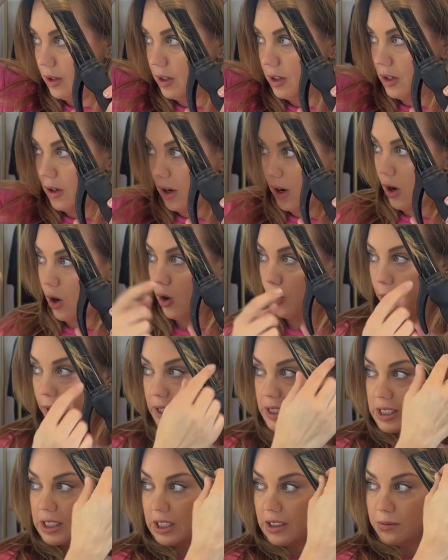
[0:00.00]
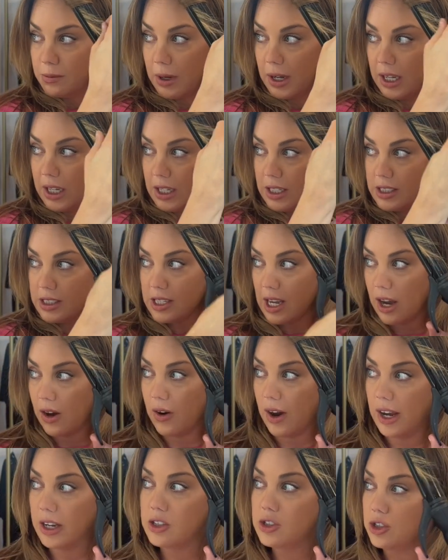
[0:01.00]
Now I always leave my ends out.
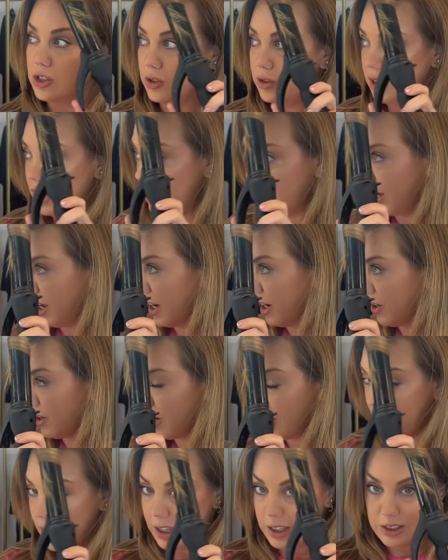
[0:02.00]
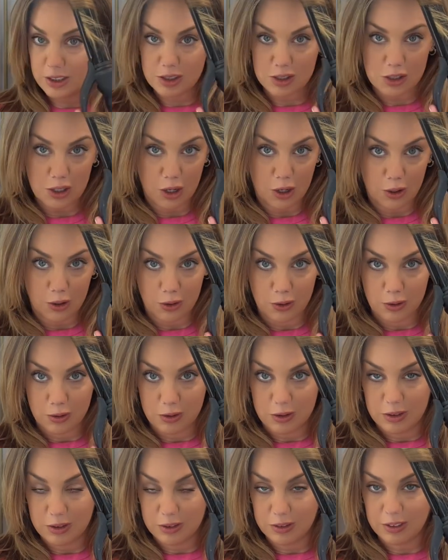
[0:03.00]
I do need a haircut, so,
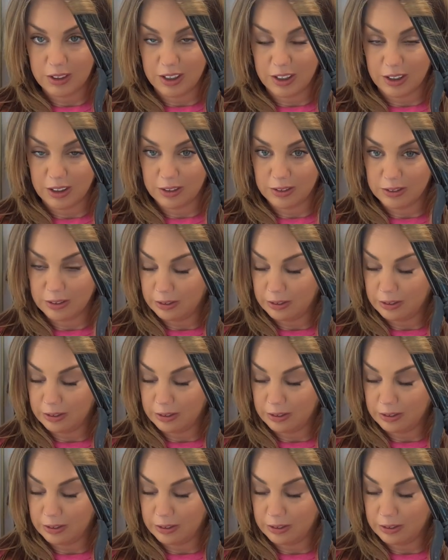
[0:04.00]
you know,